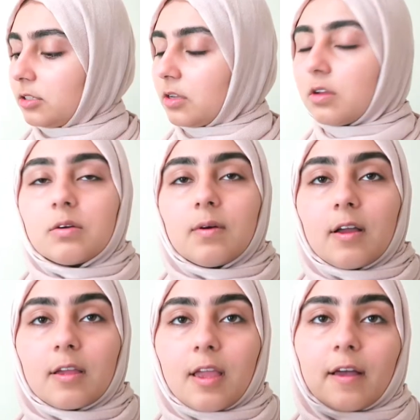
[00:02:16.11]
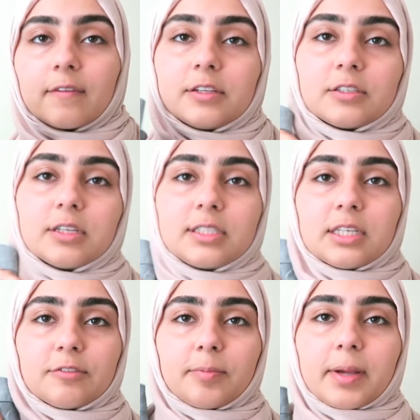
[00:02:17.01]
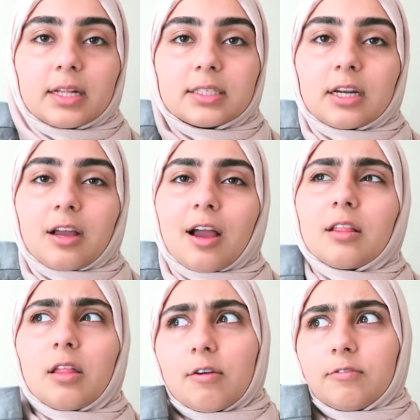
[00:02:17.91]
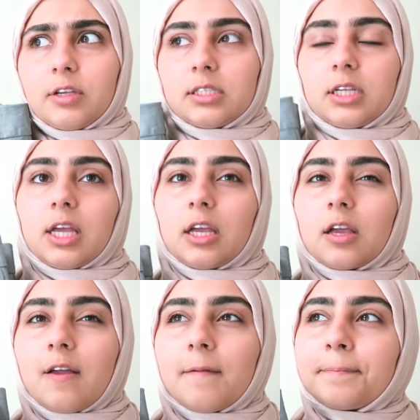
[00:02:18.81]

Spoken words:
So yeah, these are the silver pants that I got. I love these. They like,